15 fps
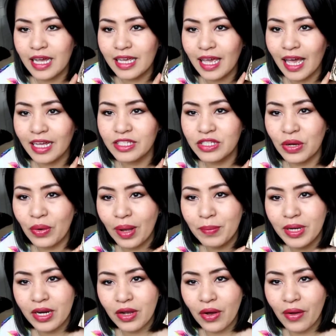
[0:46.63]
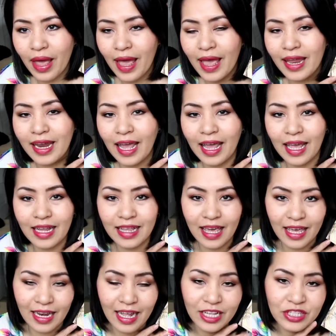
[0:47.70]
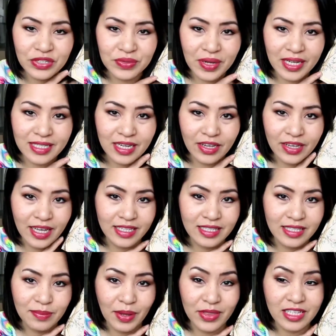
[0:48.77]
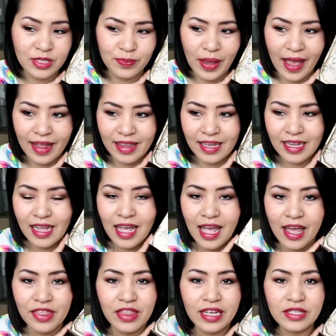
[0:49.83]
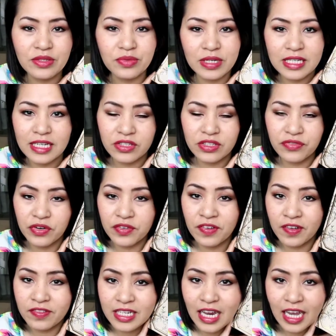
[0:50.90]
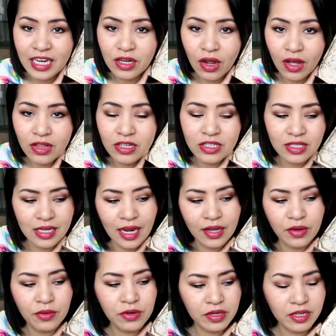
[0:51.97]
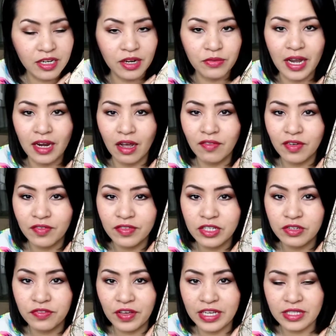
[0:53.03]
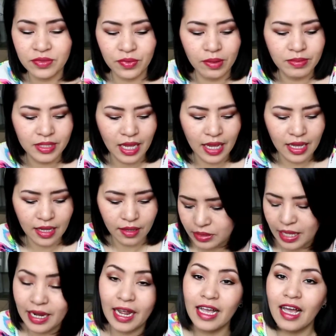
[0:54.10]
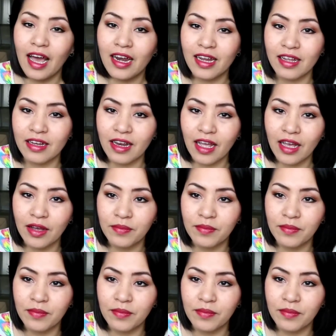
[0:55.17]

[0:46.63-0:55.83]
yeah, so I'm going to go ahead and get into it and tell you guys about this palette. This retails for $59, and I ordered it right off of Too Faced website, and I got it